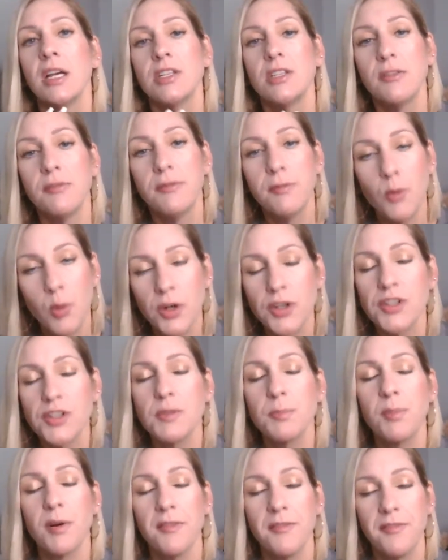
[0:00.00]

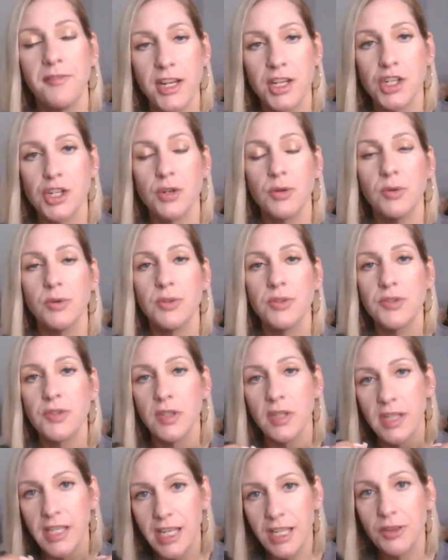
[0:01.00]
divorce professionals
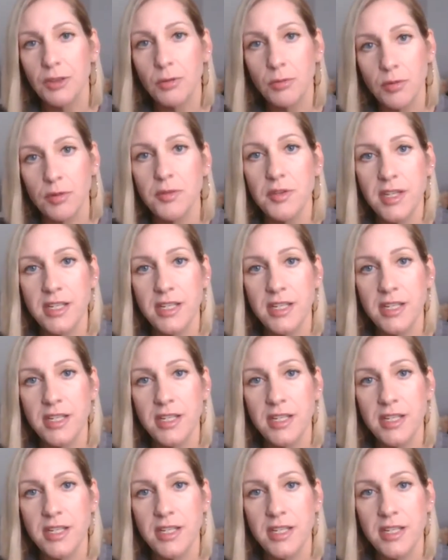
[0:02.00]
get through